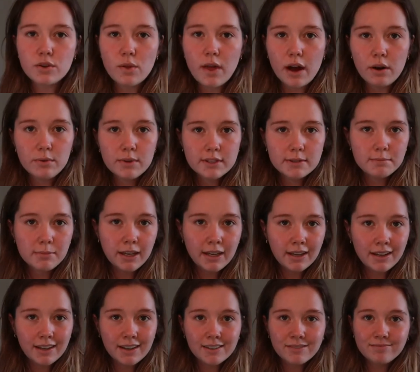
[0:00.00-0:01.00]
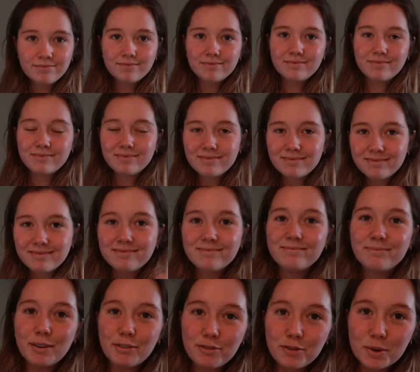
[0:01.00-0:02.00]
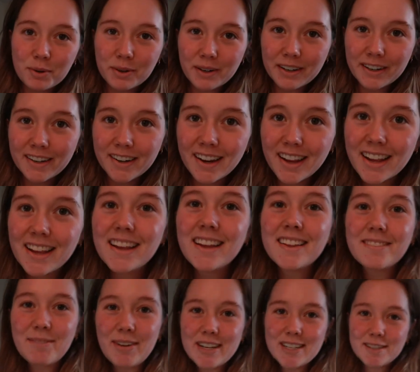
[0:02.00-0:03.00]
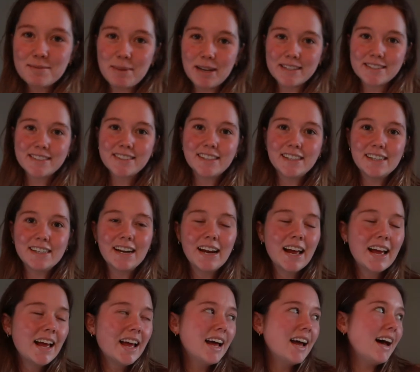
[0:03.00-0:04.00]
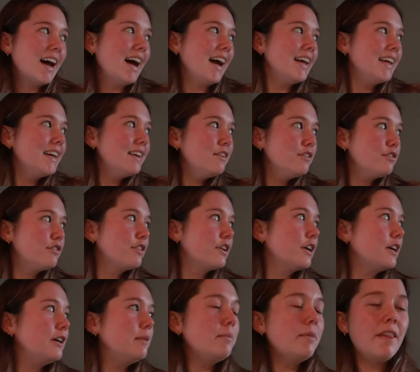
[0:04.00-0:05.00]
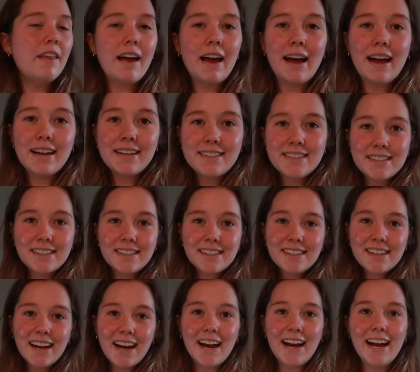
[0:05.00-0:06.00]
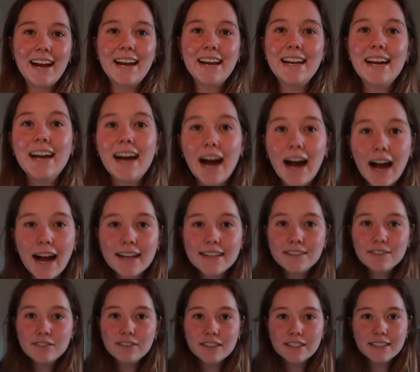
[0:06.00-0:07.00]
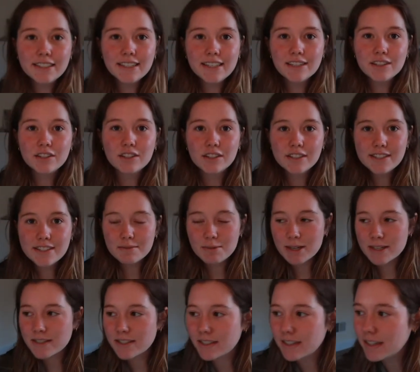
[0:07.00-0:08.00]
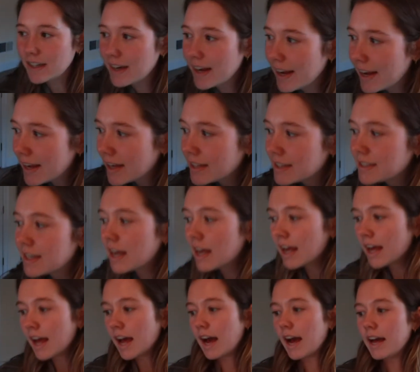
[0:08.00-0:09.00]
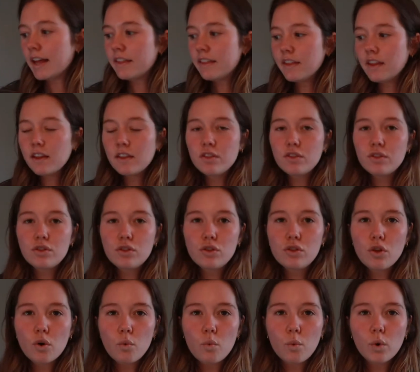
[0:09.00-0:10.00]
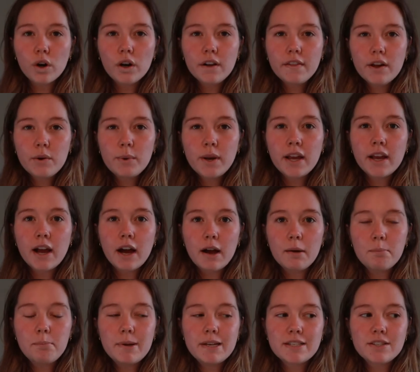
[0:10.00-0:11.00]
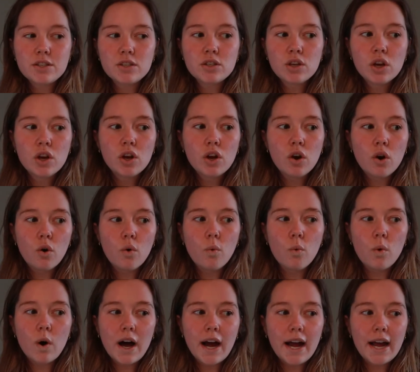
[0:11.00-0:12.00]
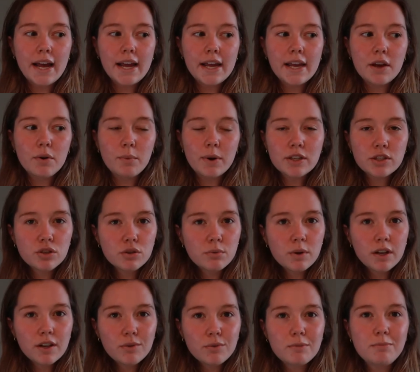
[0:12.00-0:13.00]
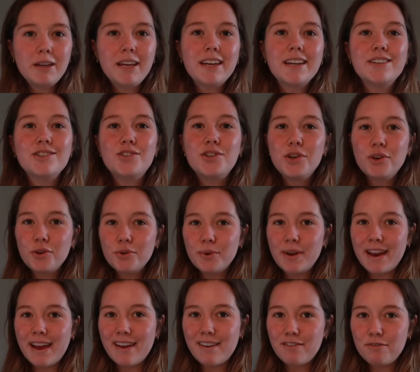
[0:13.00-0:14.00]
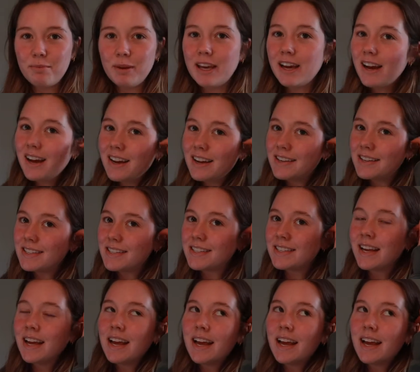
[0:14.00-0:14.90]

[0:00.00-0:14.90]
so that was me before my semester. I can affirm that I had a really good semester, and I think the word that would encompass why it went so well would be intuitive, because